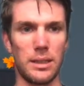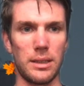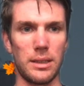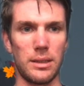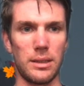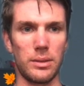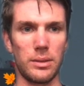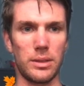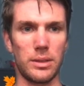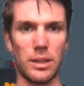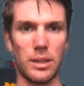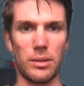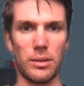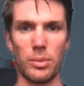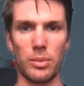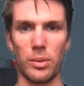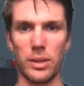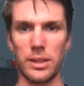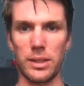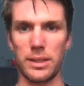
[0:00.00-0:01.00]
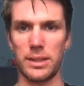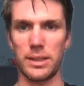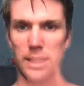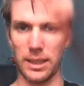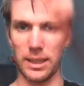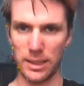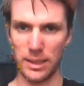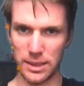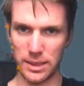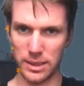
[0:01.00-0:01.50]
start with 0.6.
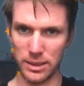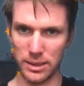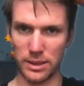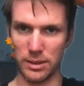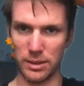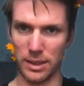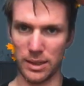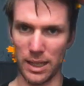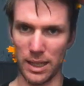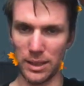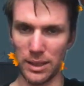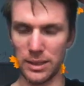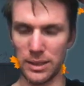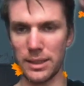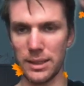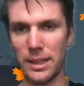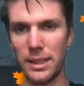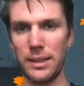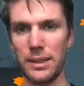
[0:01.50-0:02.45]
See what that looks like.